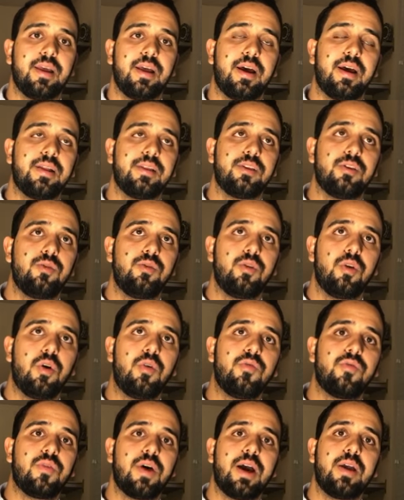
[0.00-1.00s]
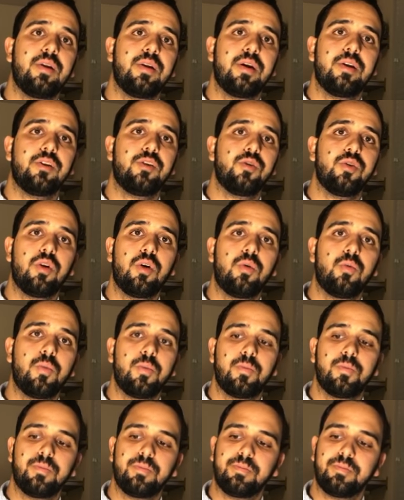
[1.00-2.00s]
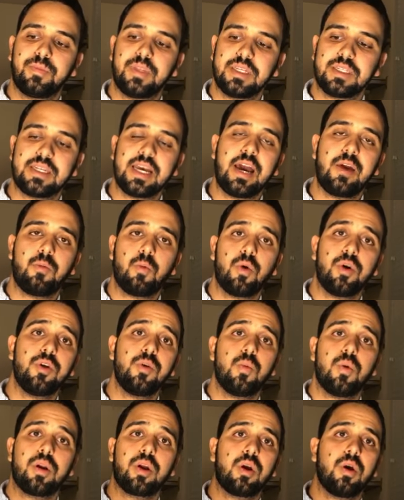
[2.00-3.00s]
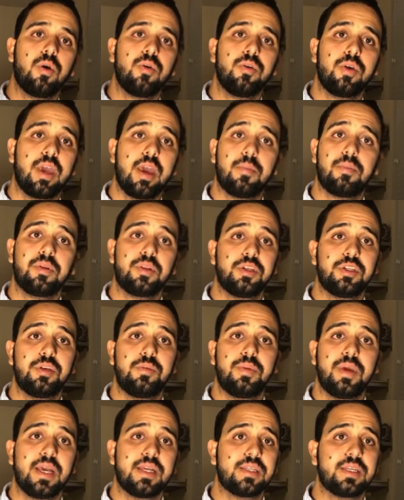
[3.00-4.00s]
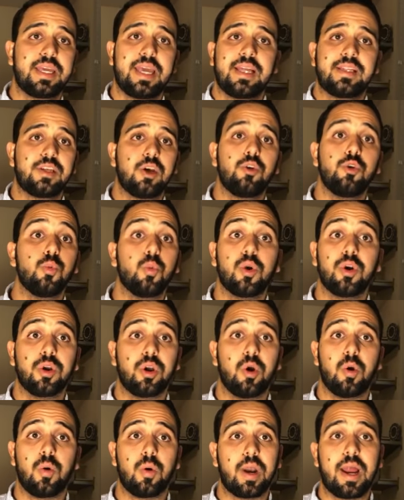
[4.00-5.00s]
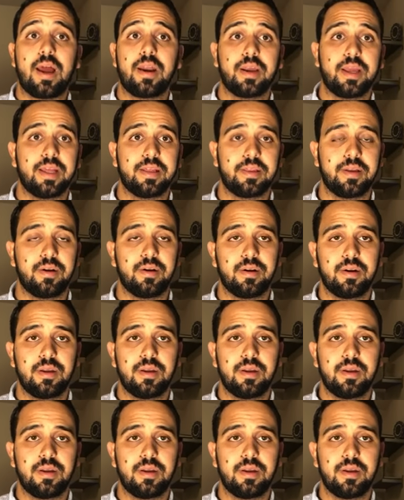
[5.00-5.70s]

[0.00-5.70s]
Until you don't decide where you want to go, you can't put the GPS. It can't tell you where to go or how to get there.